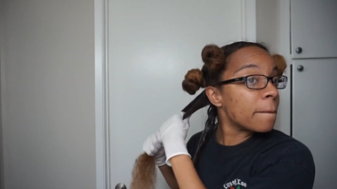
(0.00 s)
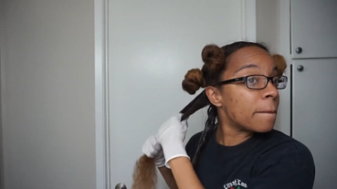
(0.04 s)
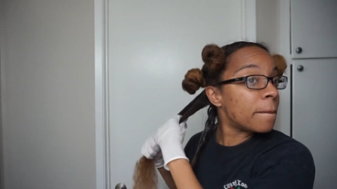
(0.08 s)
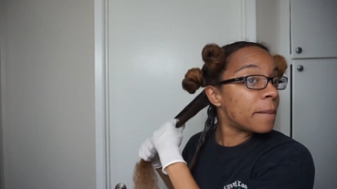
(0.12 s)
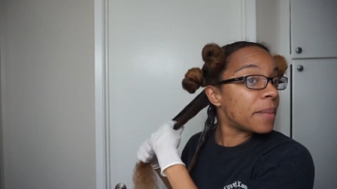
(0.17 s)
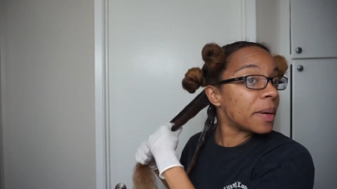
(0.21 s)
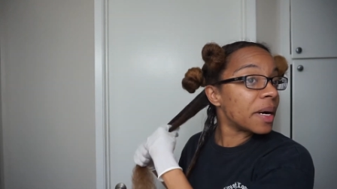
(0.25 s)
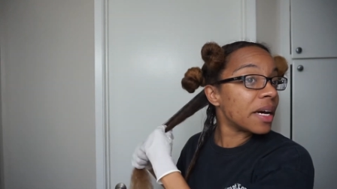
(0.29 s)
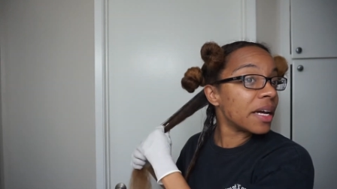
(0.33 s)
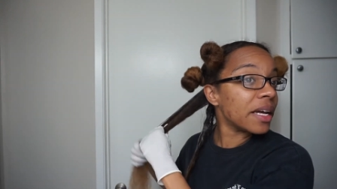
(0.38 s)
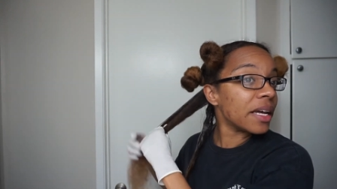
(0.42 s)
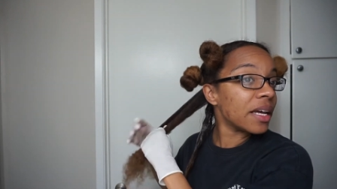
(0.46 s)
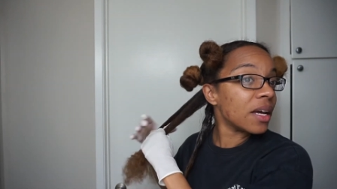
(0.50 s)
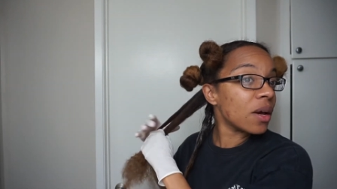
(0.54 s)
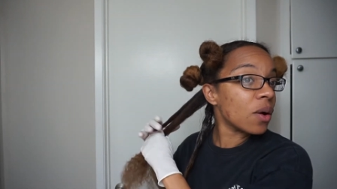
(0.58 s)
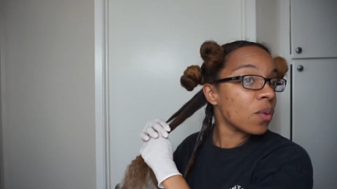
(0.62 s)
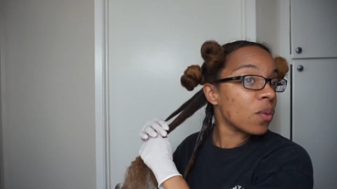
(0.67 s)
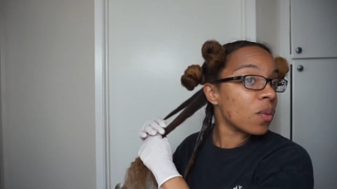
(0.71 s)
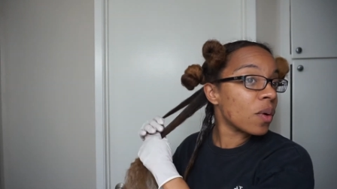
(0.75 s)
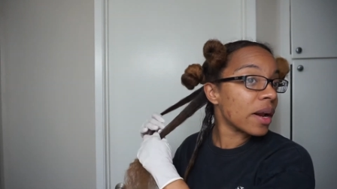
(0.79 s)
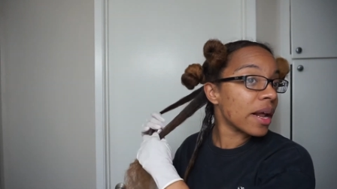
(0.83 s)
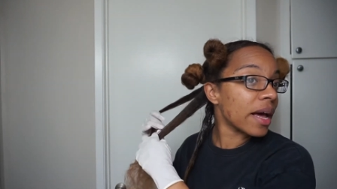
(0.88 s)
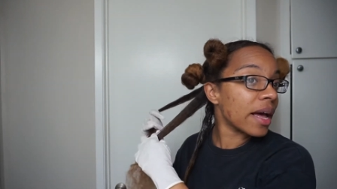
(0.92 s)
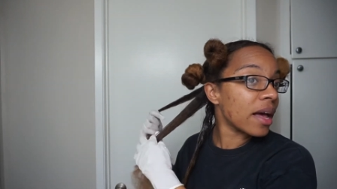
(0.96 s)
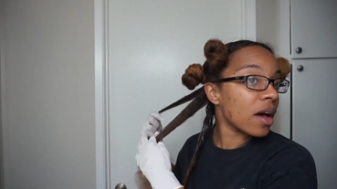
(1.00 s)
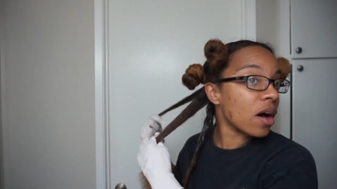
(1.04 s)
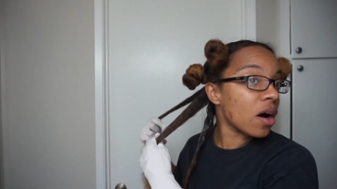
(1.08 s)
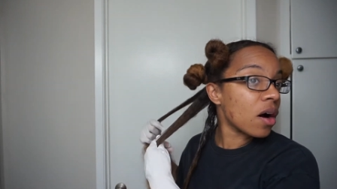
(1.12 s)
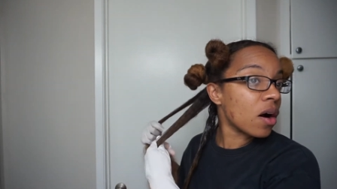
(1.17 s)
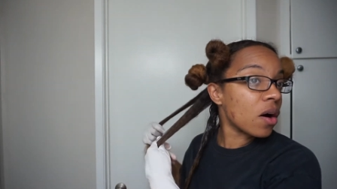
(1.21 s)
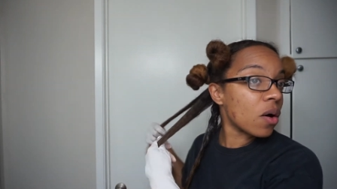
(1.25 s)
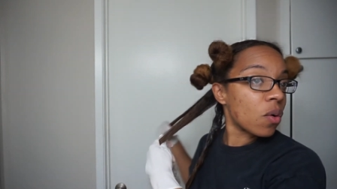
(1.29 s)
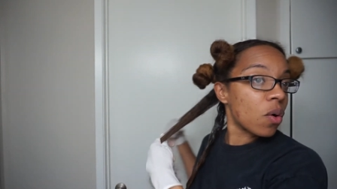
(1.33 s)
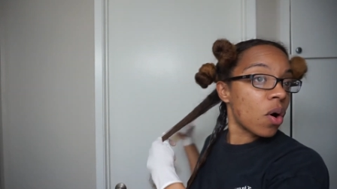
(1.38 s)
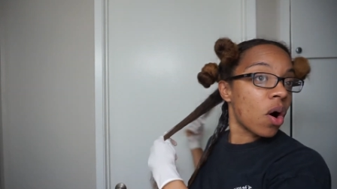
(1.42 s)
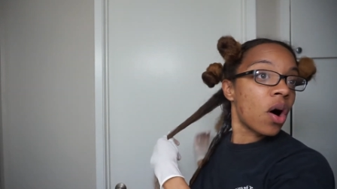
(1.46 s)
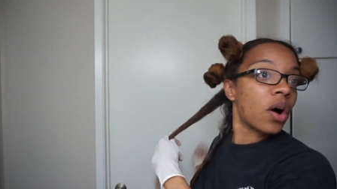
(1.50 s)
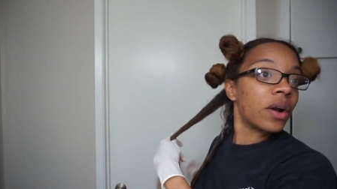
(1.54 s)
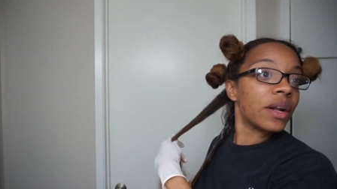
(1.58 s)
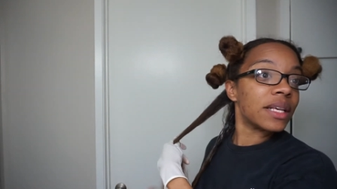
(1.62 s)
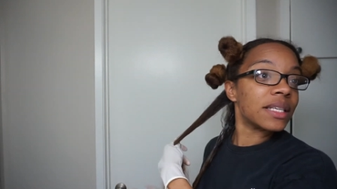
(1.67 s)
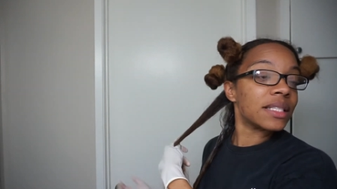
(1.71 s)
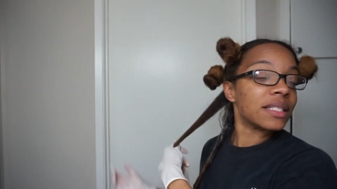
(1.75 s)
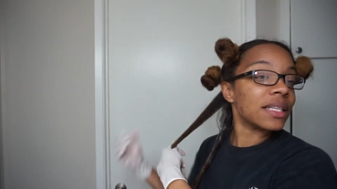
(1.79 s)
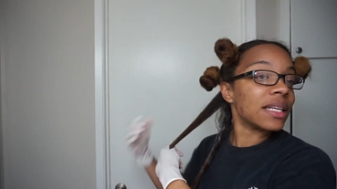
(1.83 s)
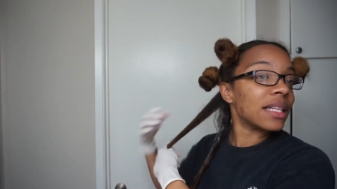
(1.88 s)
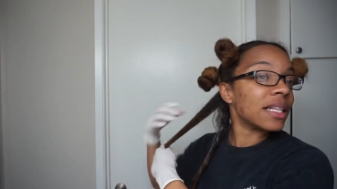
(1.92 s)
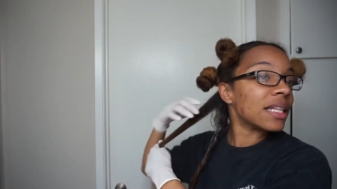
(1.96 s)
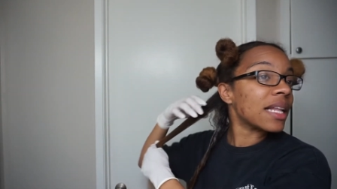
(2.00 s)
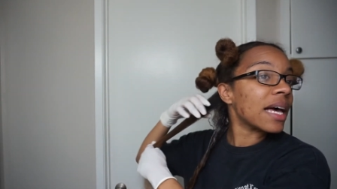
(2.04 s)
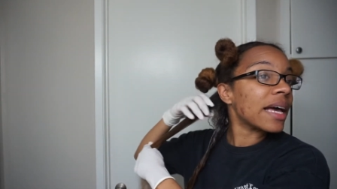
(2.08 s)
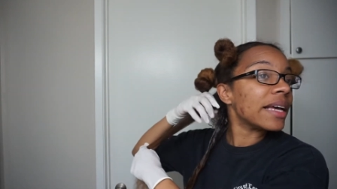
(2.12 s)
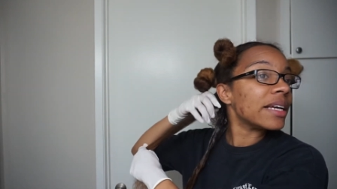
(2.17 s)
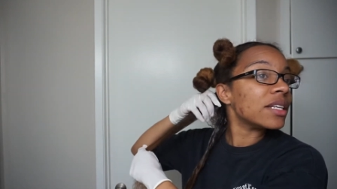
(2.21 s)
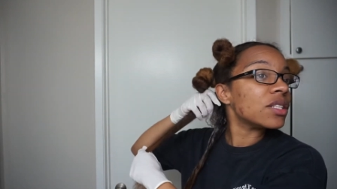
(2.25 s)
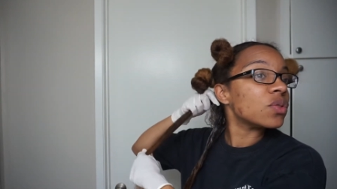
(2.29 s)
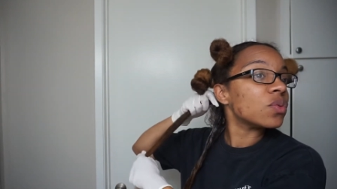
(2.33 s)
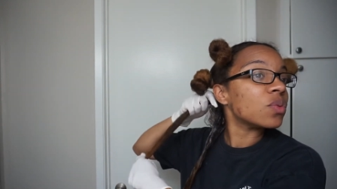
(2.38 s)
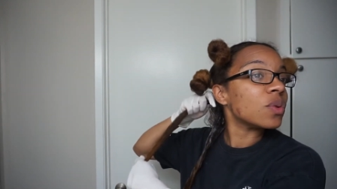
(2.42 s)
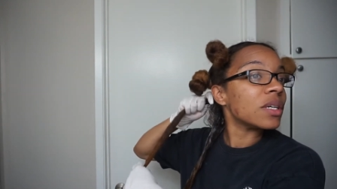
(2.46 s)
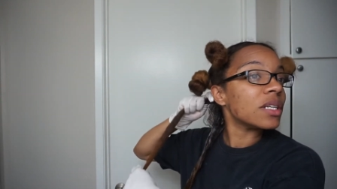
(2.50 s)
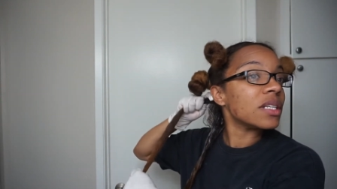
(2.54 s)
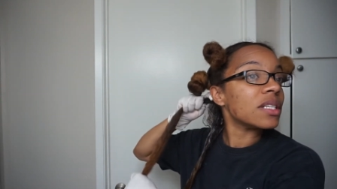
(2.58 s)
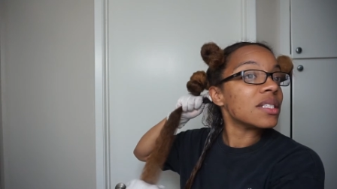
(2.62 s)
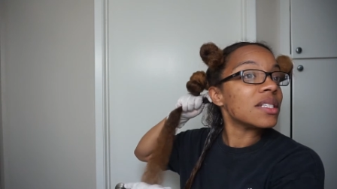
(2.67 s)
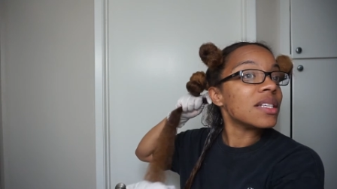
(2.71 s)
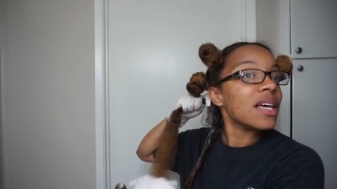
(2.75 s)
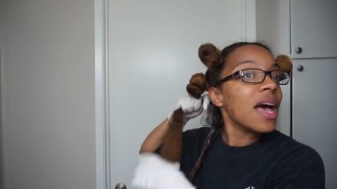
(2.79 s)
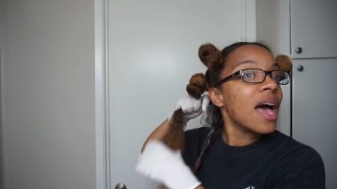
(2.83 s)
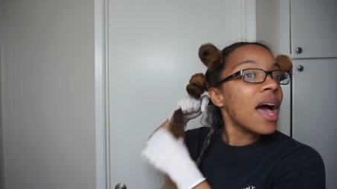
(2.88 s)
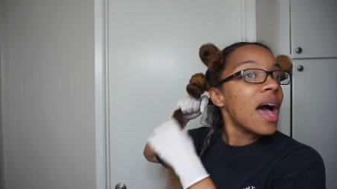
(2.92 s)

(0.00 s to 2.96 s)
But what I honestly liked was